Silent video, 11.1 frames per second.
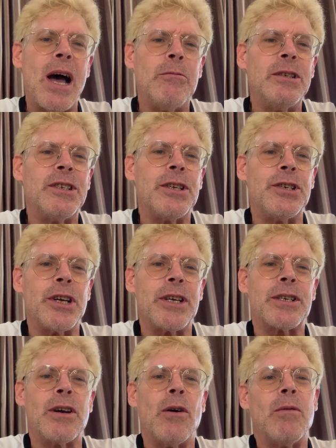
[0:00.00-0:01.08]
would
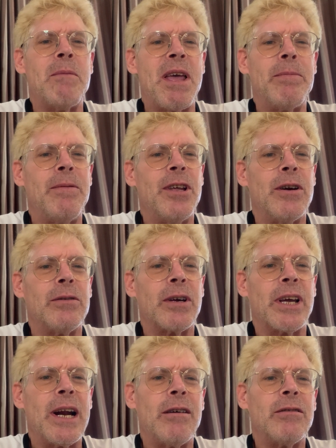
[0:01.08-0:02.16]
suggest
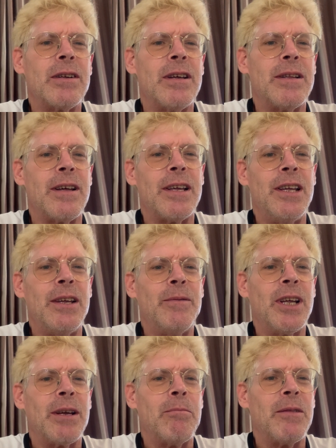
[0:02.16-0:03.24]
get out in the
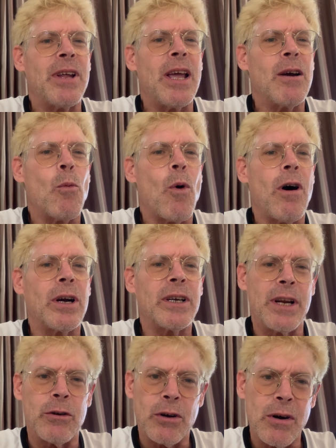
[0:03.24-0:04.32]
evening, take a walk,
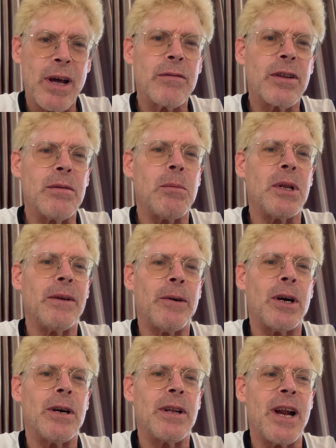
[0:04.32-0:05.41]
go down to the
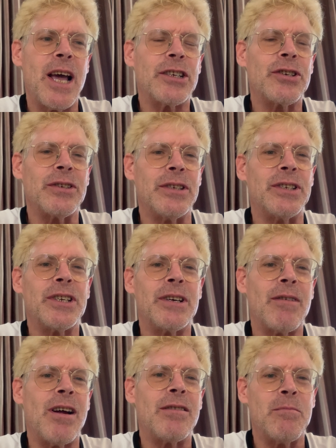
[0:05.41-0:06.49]
boulevard and actually sit
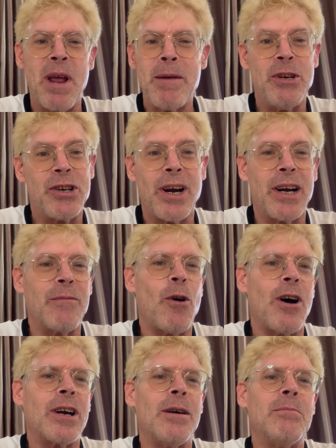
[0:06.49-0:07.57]
around and maybe try to
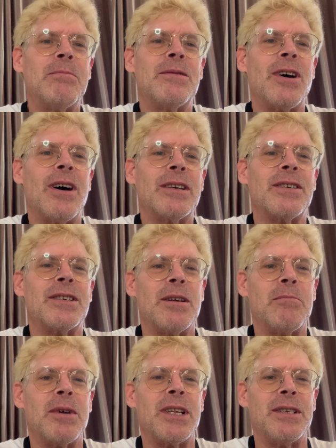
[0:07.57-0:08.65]
walk up and talk to
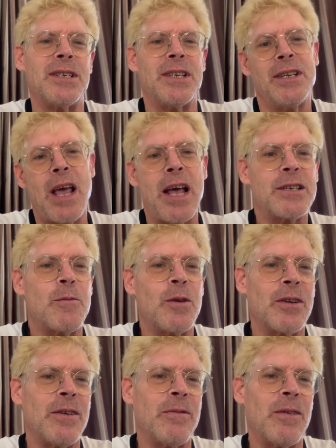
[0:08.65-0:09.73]
somebody and ask where
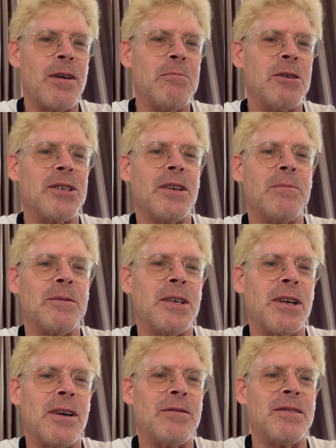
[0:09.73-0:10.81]
they're from or something,
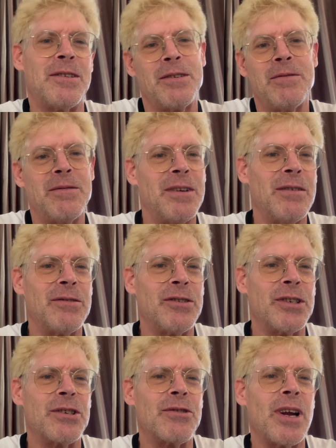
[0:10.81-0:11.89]

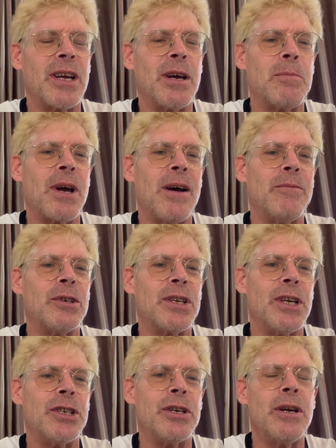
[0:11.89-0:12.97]
just strike up
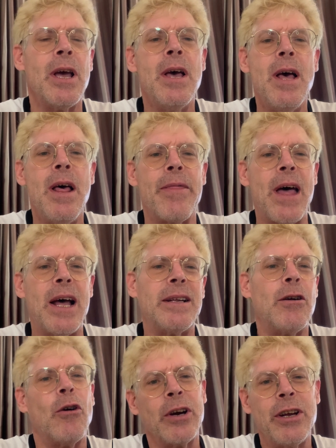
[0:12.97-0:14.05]
conversation.
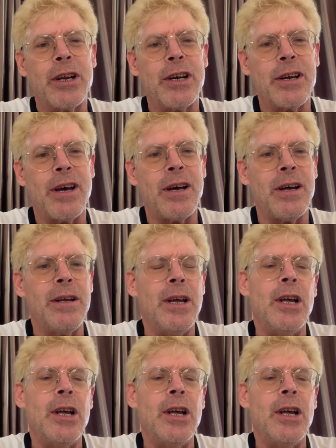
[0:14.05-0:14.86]
Or you can